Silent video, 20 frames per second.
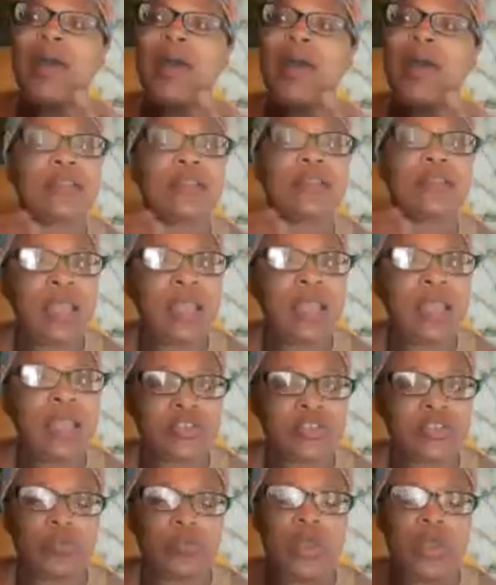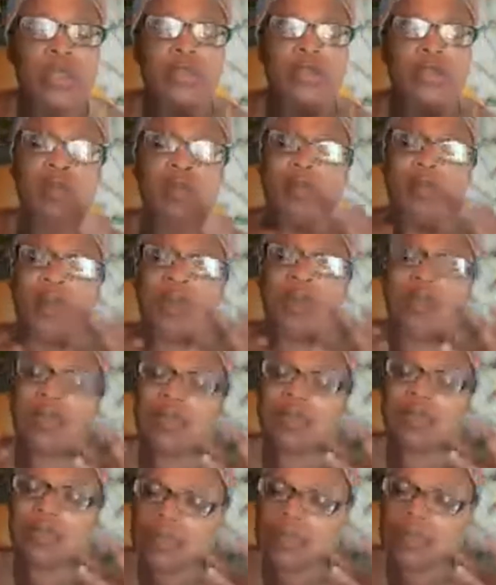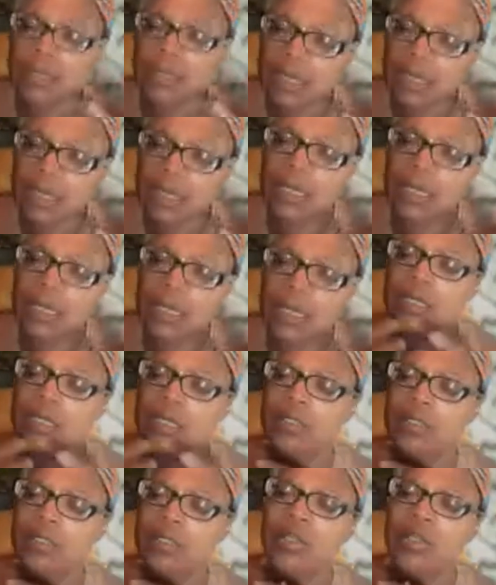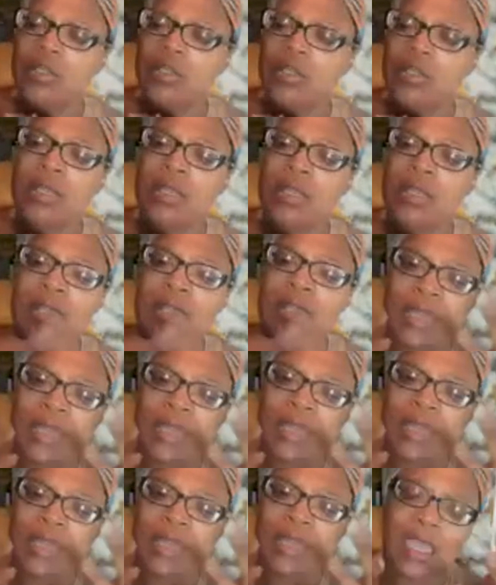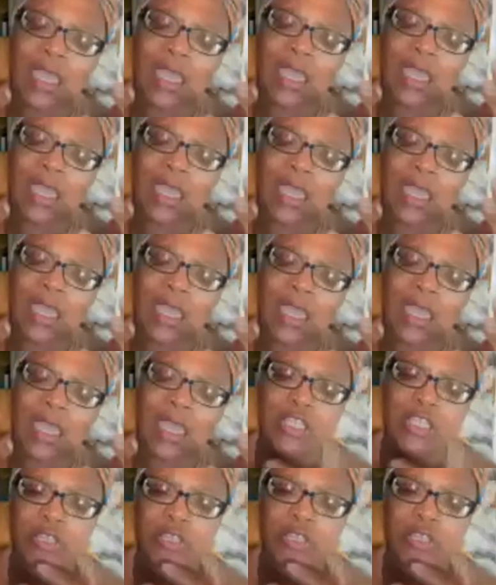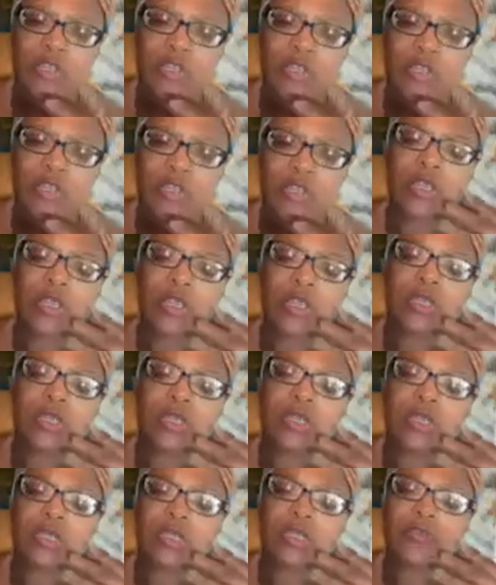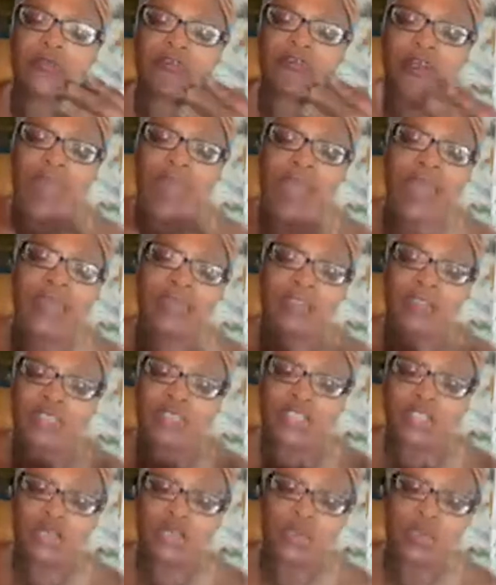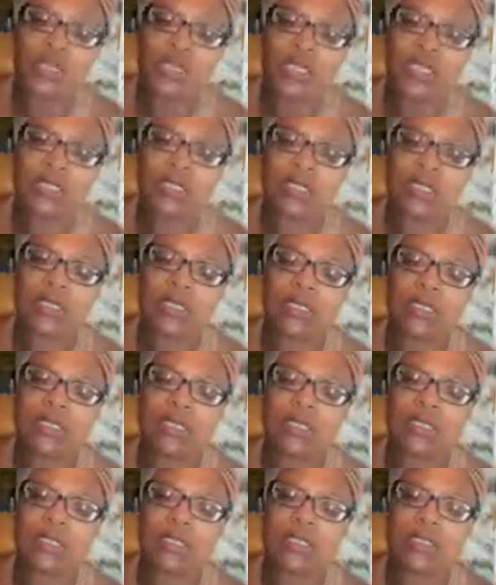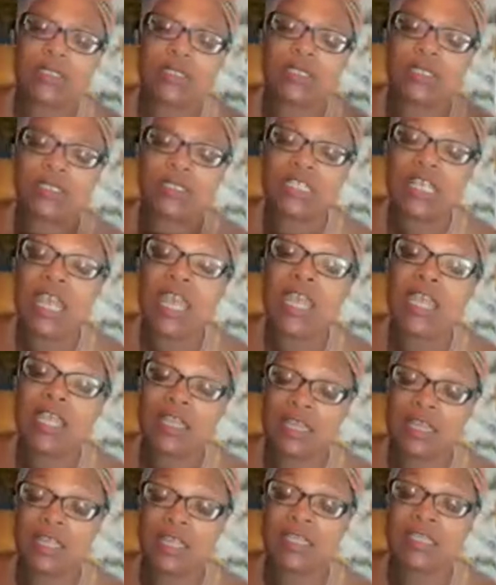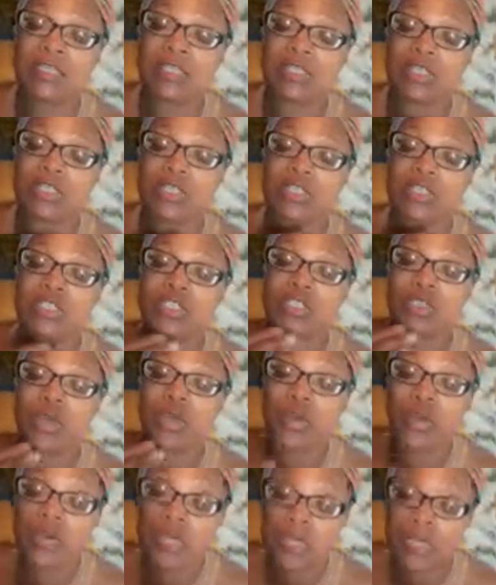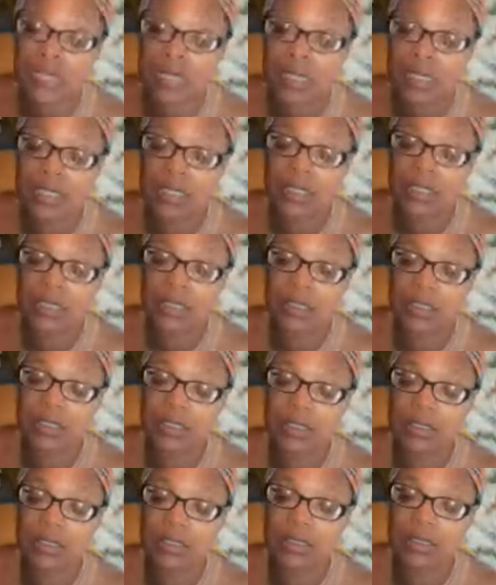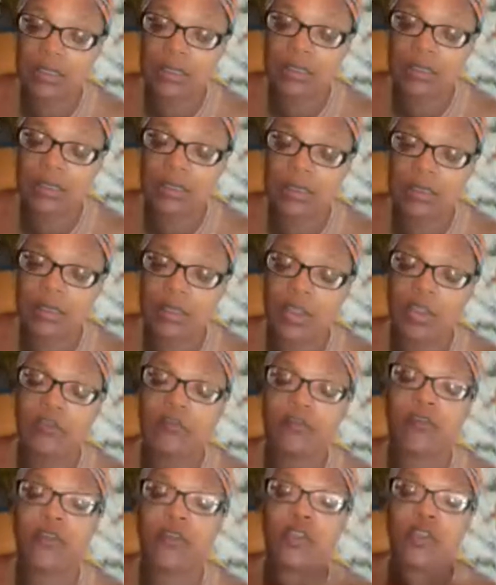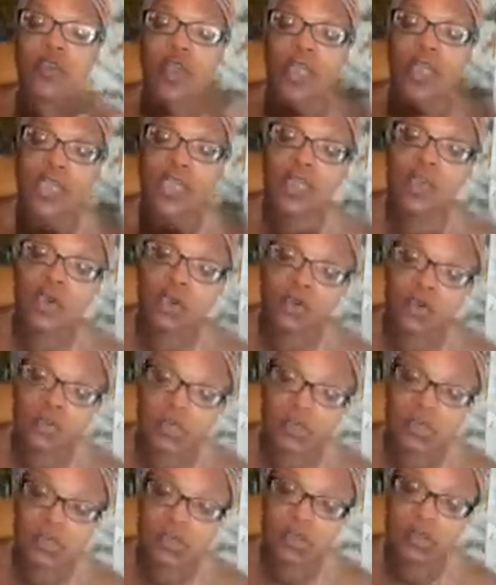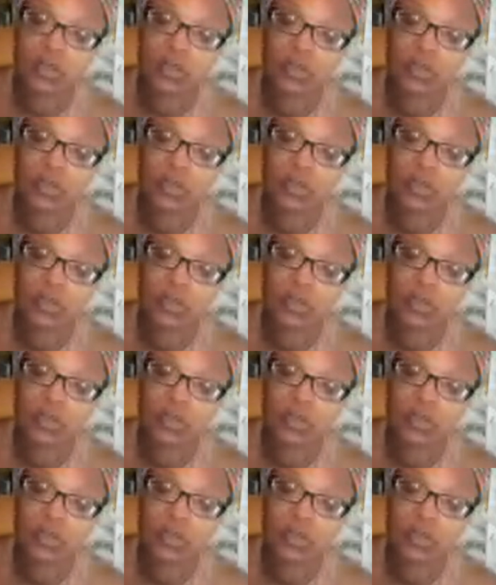go about it the natural way. Go about it. You know, let God strengthen you. Find the strength to take this journey for your health,